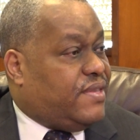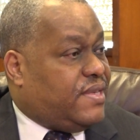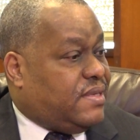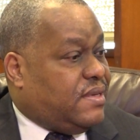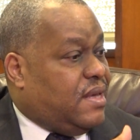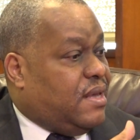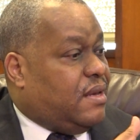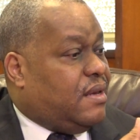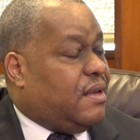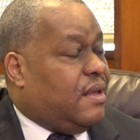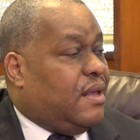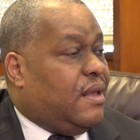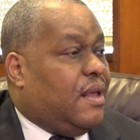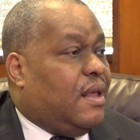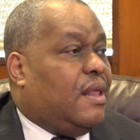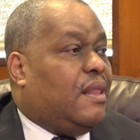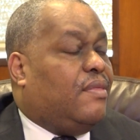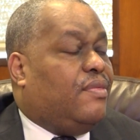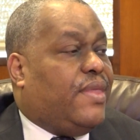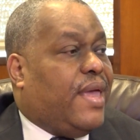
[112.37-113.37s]
scene
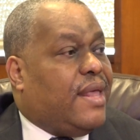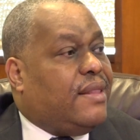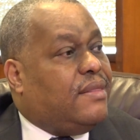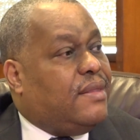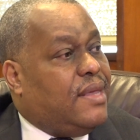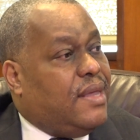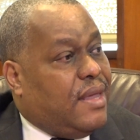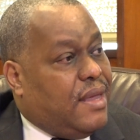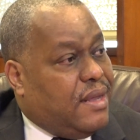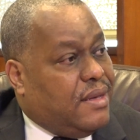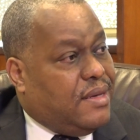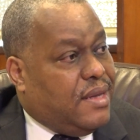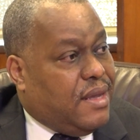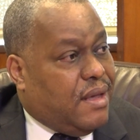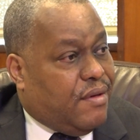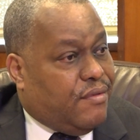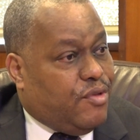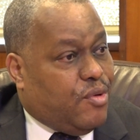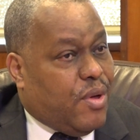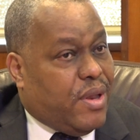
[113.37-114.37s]
than the
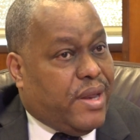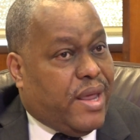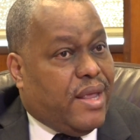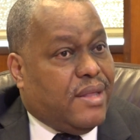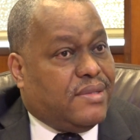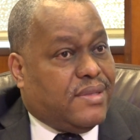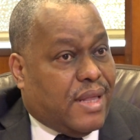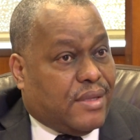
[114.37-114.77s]
ED of UNAIDS.